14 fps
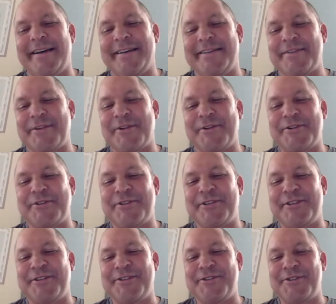So
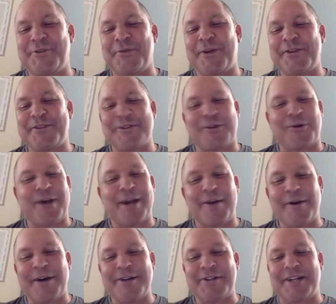there's two parts. It's a great
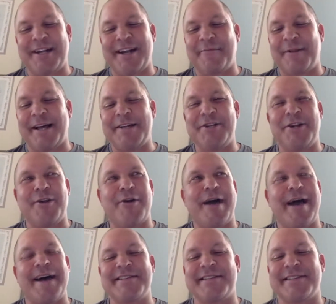question, and I'm glad you
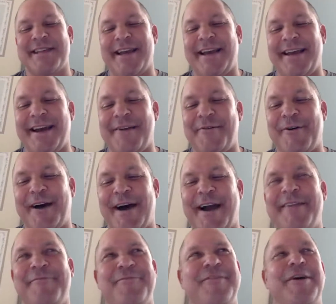asked, because
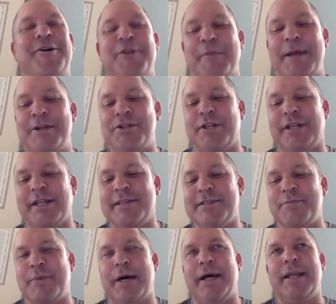I failed to mention this,
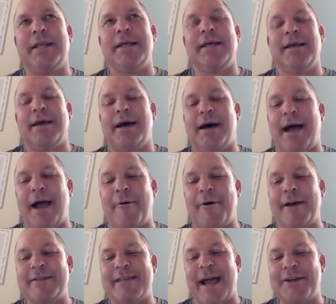but I
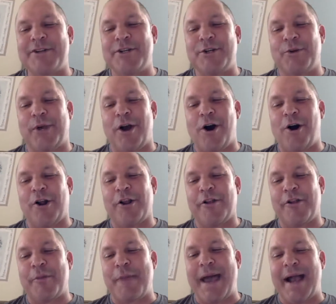was actually doing all of
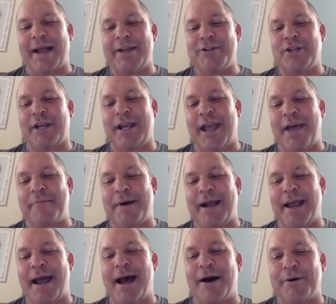the packaging at my
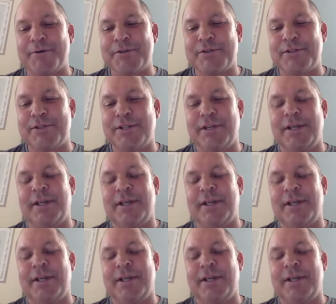house,